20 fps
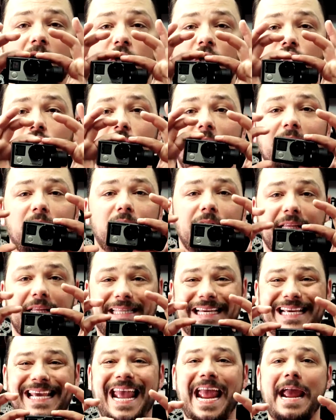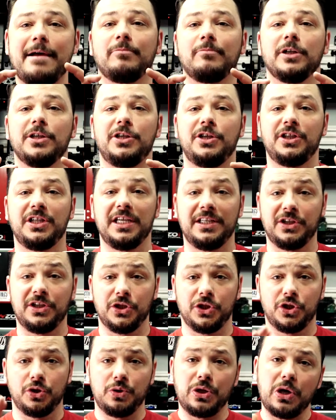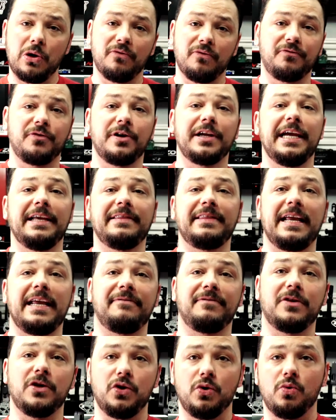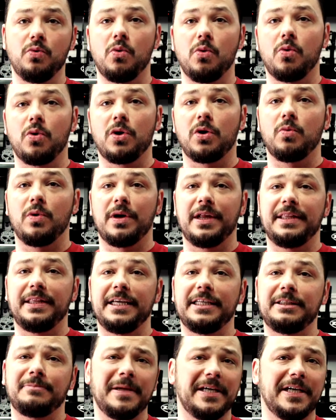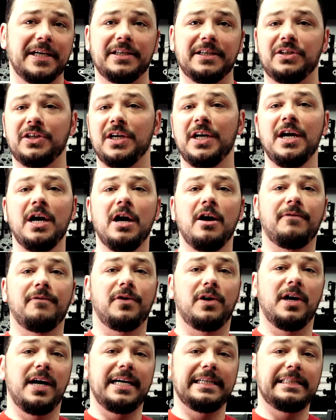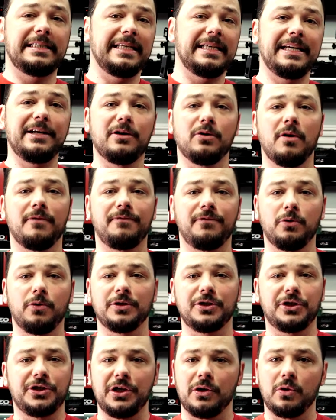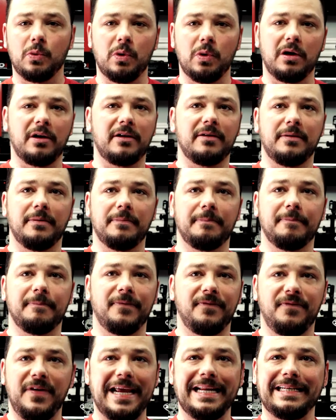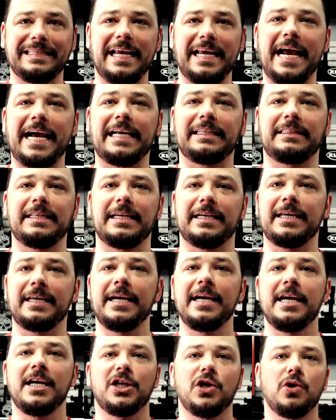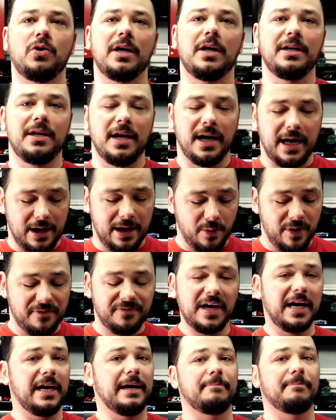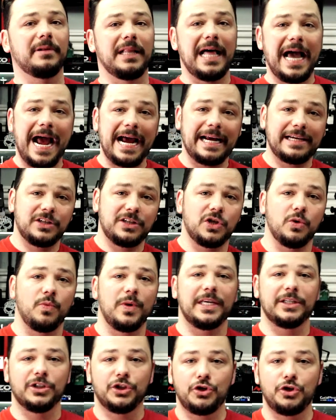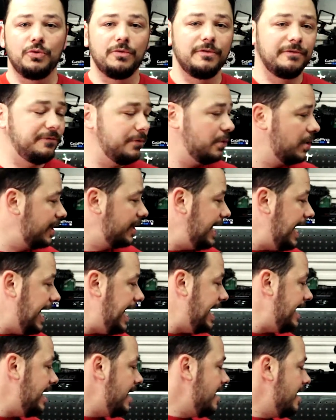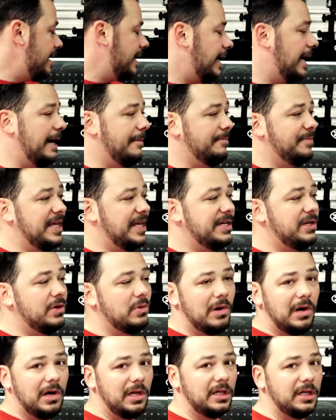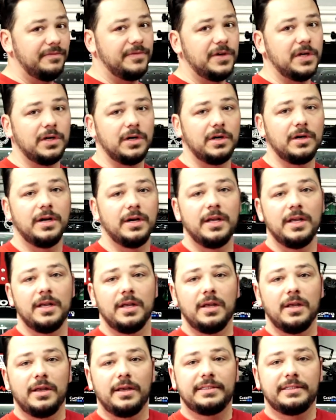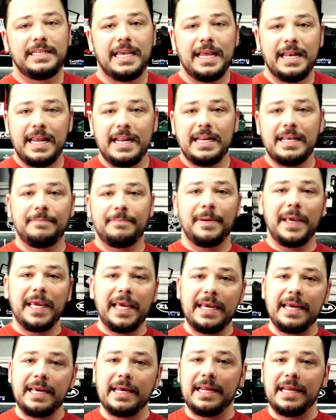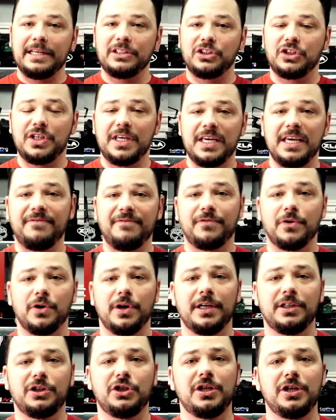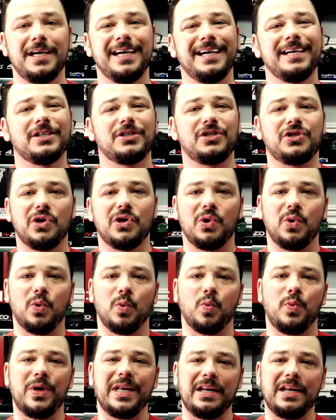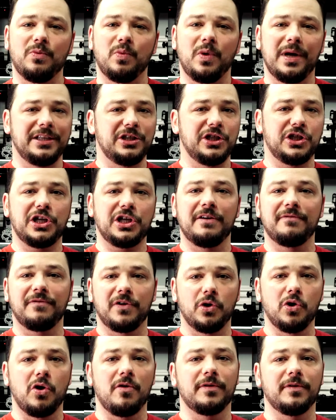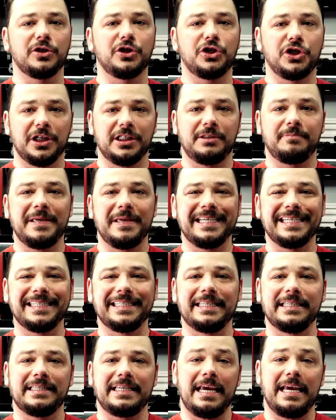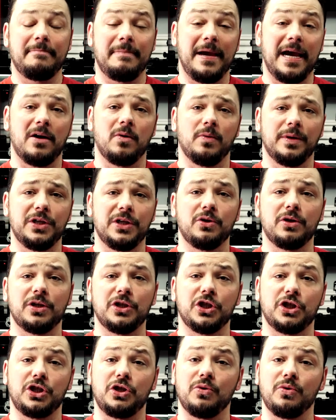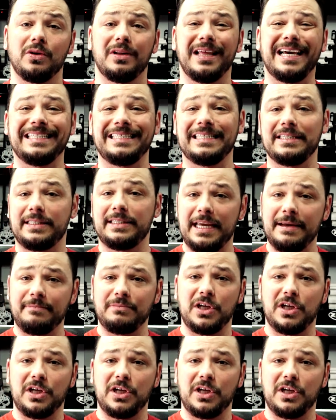cradle that the camera sits in. So don't forget that if you do order one of these, because for us, the Hero 4s still work fantastic. You can, we've got a black, so we can shoot in 4K. They do all of your 1080p and HD footage. So we didn't want to just convert over just because this came out, when you can just utilize the same